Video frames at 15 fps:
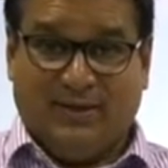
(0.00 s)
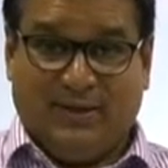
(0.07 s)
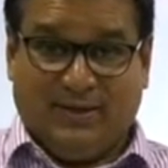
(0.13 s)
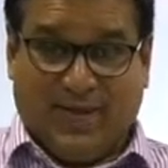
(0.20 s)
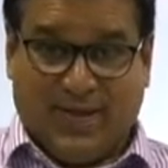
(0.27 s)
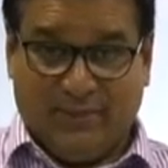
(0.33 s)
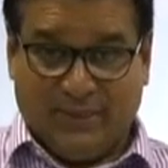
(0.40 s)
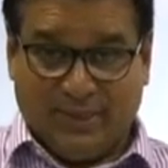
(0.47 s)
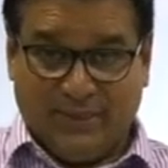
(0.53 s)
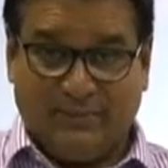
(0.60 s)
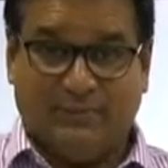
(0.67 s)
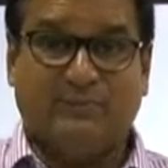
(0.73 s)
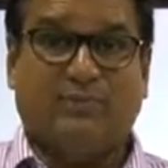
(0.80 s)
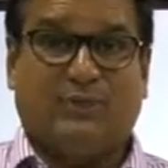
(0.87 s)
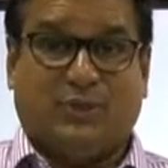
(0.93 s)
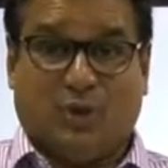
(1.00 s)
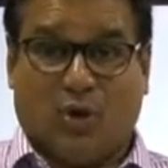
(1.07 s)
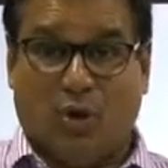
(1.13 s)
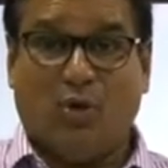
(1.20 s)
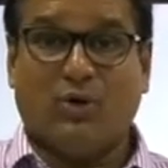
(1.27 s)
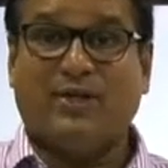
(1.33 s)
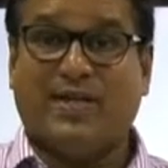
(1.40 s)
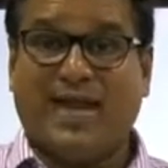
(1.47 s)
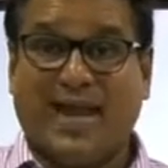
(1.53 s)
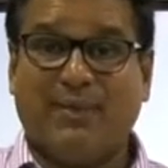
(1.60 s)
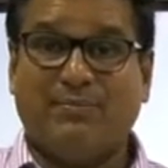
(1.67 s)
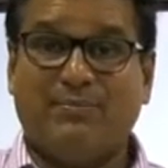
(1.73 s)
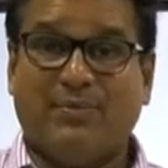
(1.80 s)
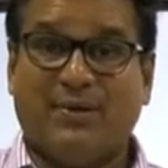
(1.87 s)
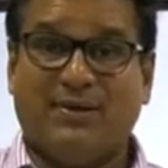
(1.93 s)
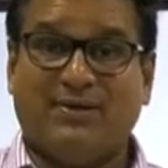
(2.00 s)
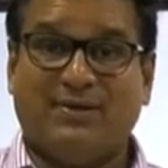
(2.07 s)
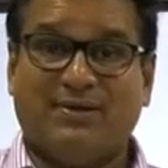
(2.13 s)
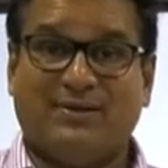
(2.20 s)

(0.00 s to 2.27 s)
can be your own name.